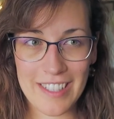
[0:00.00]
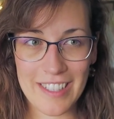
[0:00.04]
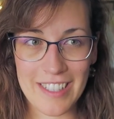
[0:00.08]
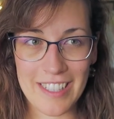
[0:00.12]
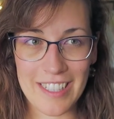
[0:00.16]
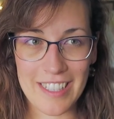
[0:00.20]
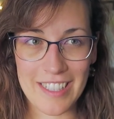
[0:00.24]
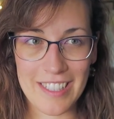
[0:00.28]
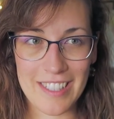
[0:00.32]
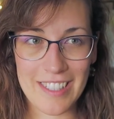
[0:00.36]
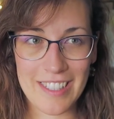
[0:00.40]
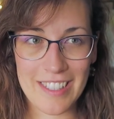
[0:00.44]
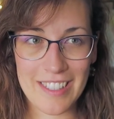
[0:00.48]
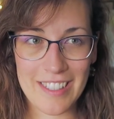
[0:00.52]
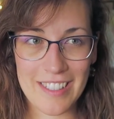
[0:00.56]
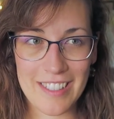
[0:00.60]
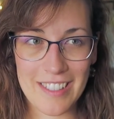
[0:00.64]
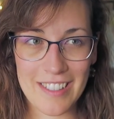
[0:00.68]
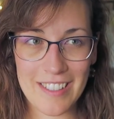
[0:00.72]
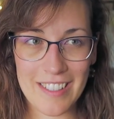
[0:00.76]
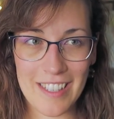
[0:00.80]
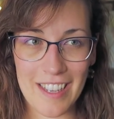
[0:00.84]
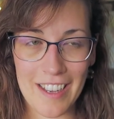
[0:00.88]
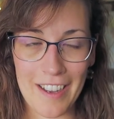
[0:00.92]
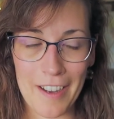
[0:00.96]
this.
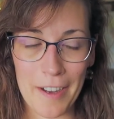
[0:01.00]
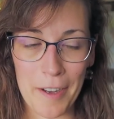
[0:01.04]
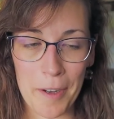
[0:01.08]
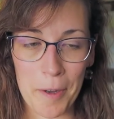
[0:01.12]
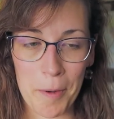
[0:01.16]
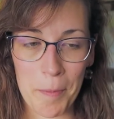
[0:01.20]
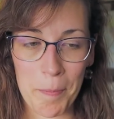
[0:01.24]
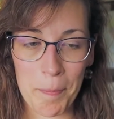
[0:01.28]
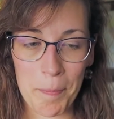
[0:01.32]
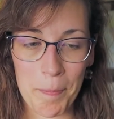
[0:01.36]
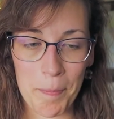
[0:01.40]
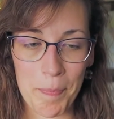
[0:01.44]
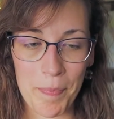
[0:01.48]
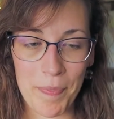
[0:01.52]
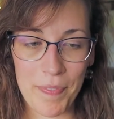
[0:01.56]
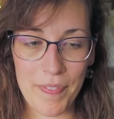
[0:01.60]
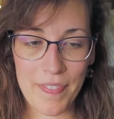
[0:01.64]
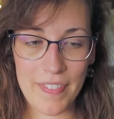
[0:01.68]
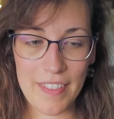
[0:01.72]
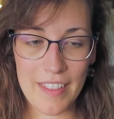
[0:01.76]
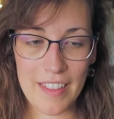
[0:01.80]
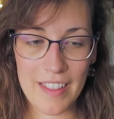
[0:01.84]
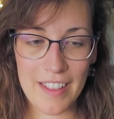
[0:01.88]
um,